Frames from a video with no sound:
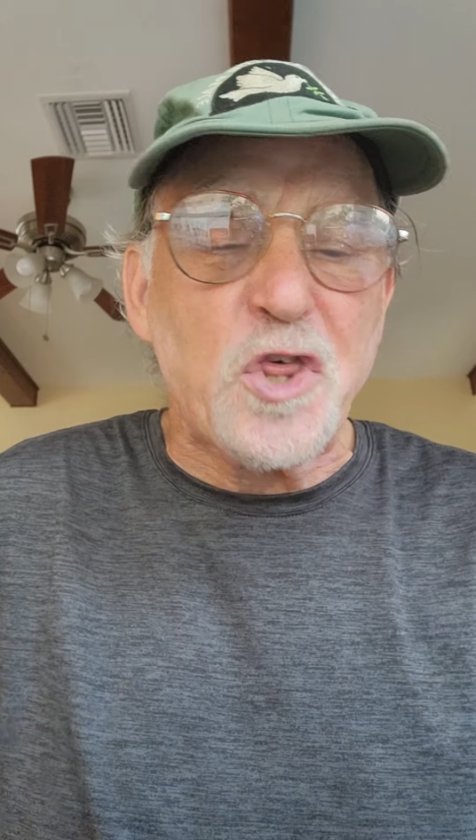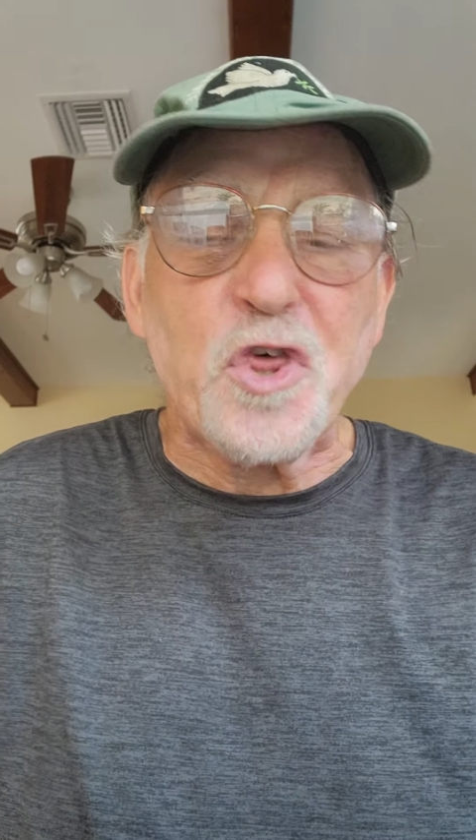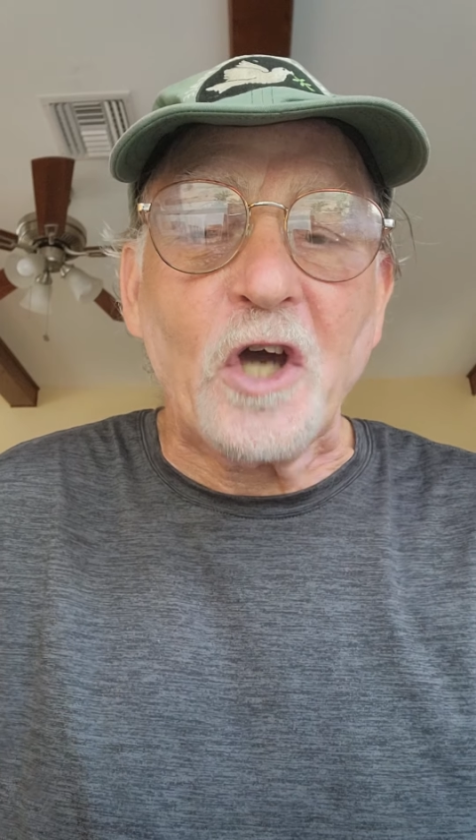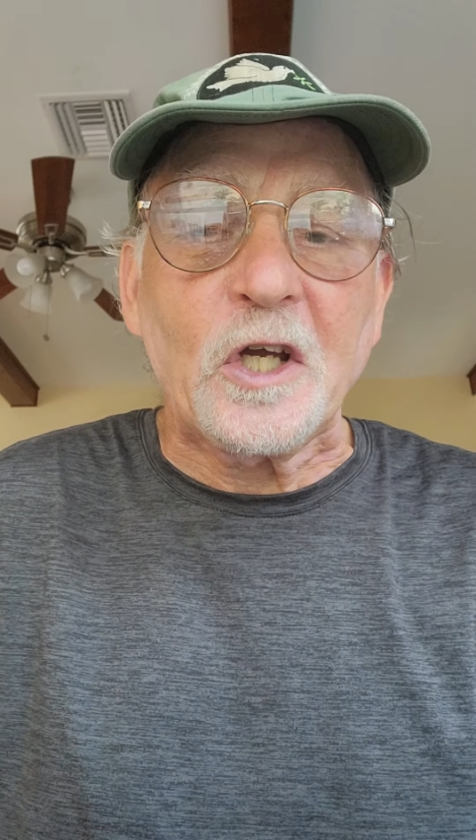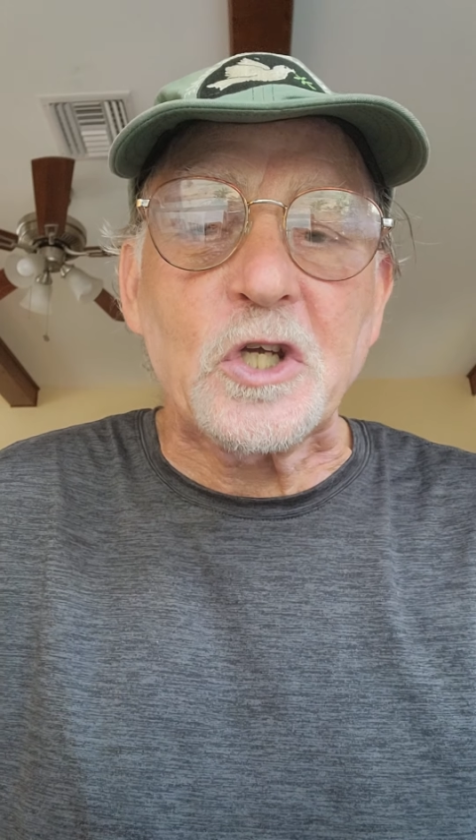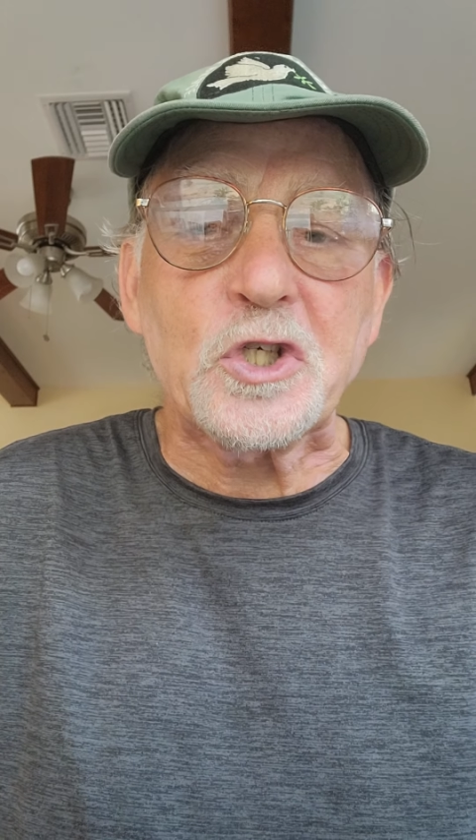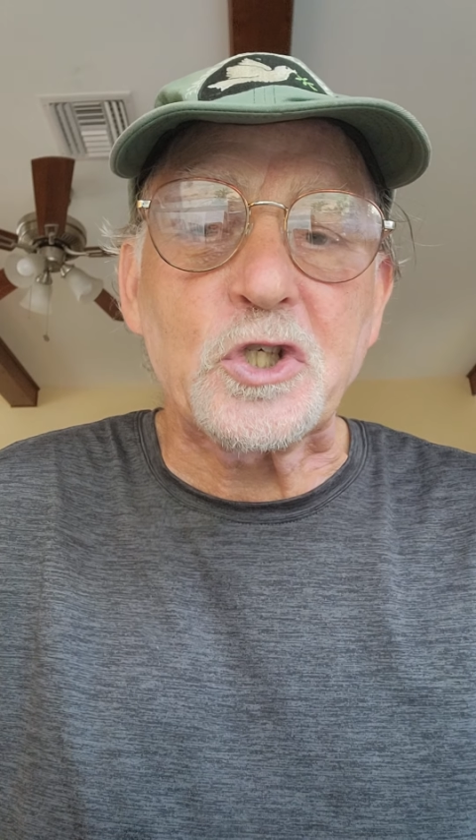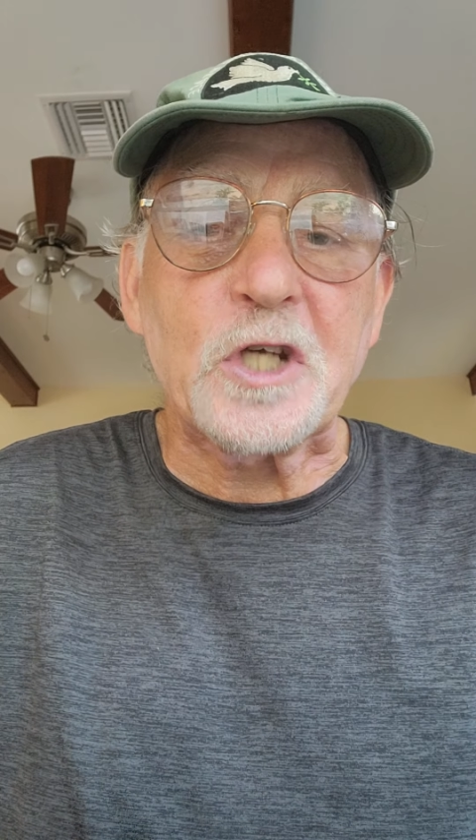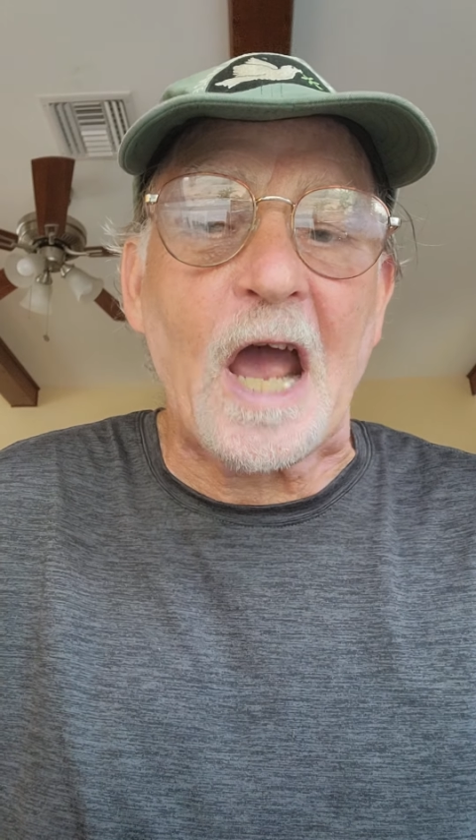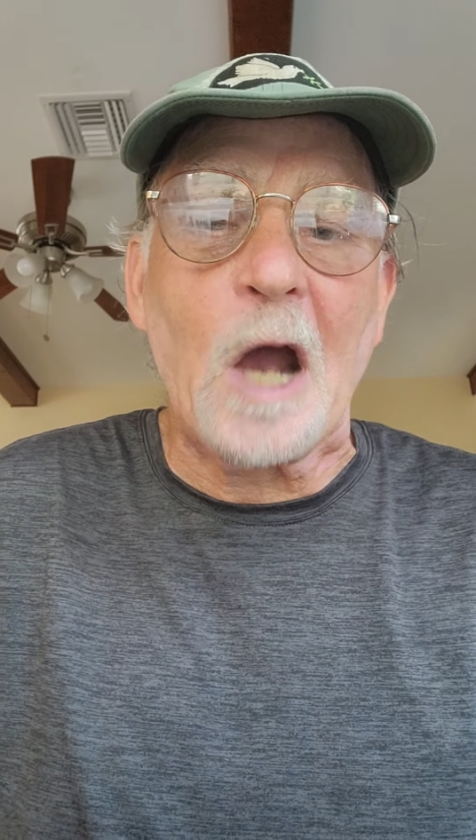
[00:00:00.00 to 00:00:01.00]

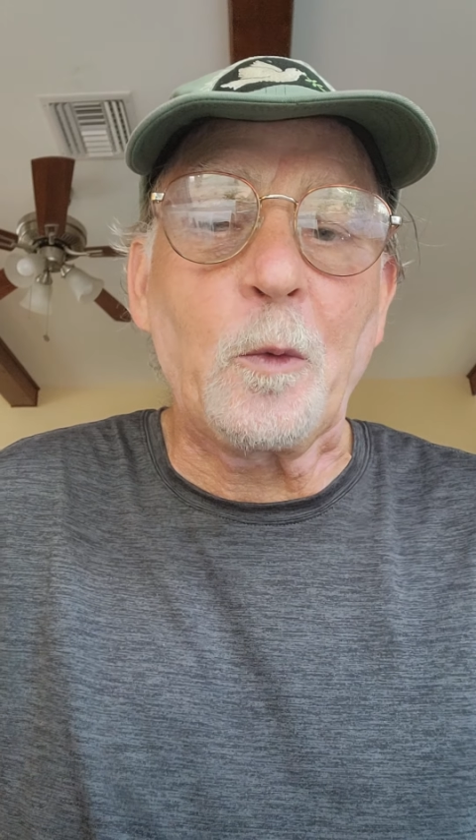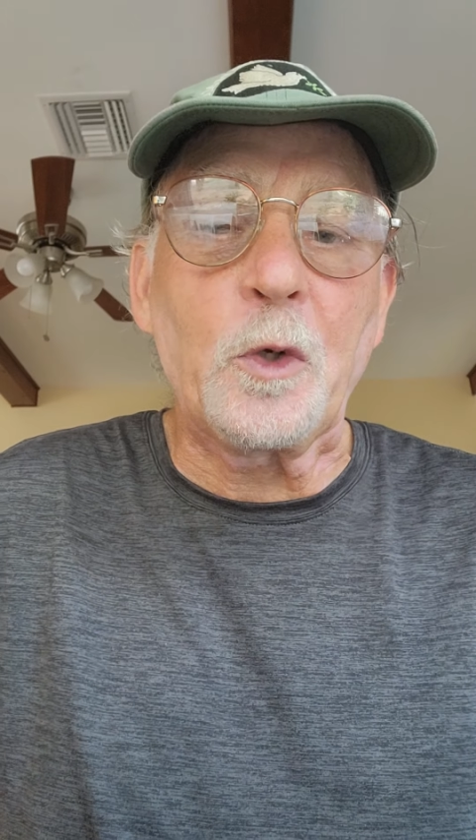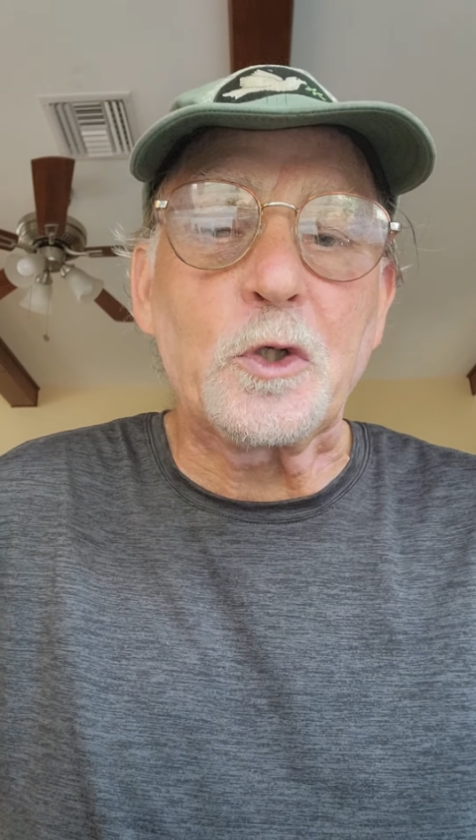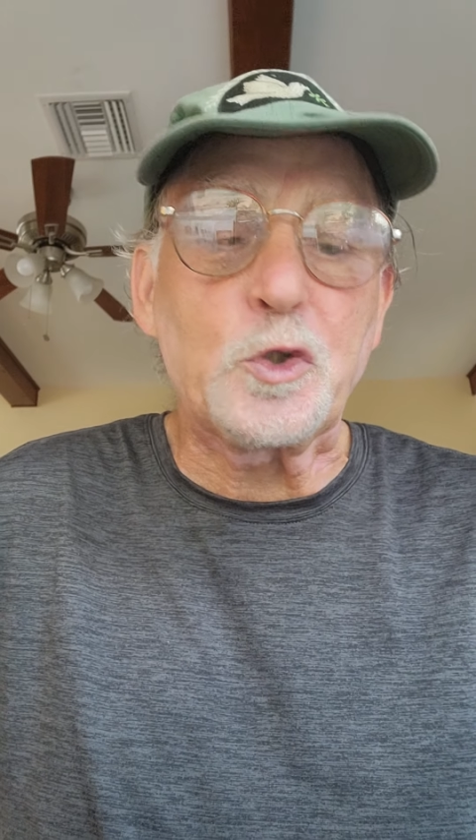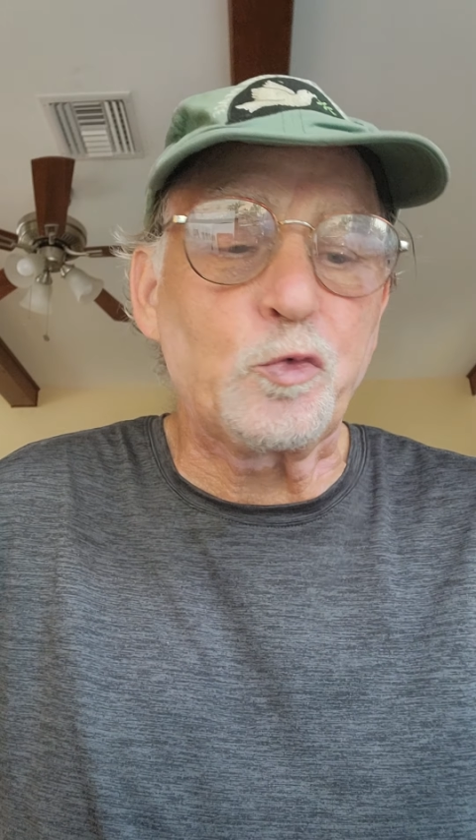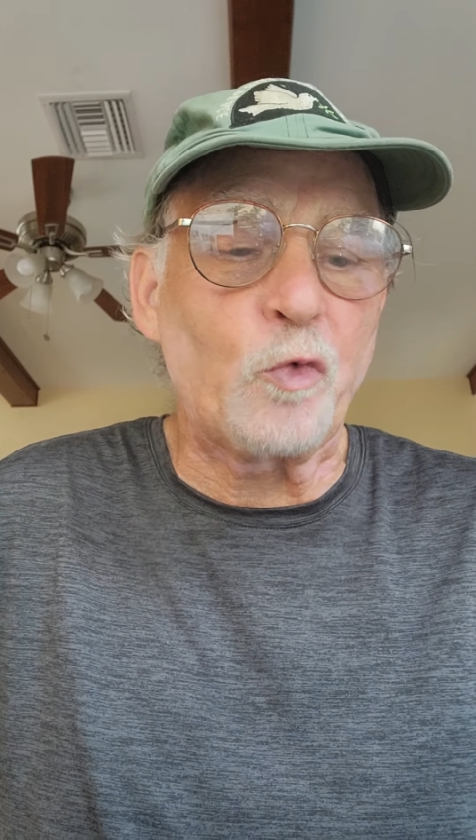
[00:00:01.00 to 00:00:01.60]
Thuggish cowards